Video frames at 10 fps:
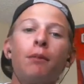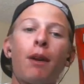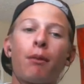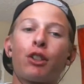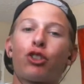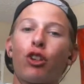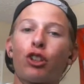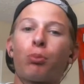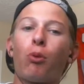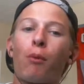remember to show
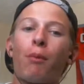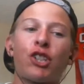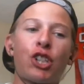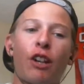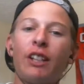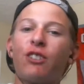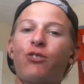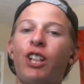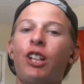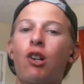your support by sharing this
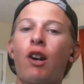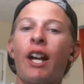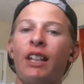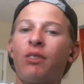video and